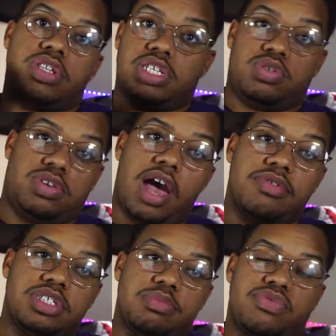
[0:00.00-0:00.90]
this was
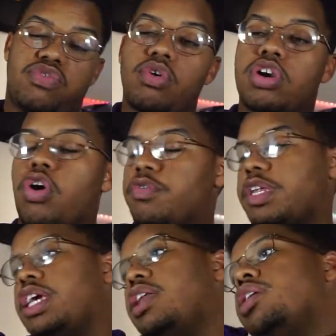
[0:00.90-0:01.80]
obviously before COVID
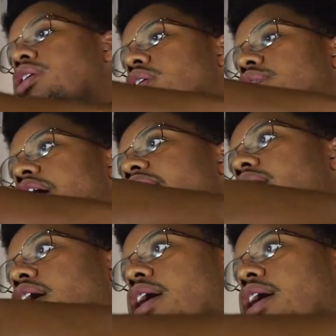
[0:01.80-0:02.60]
hit, that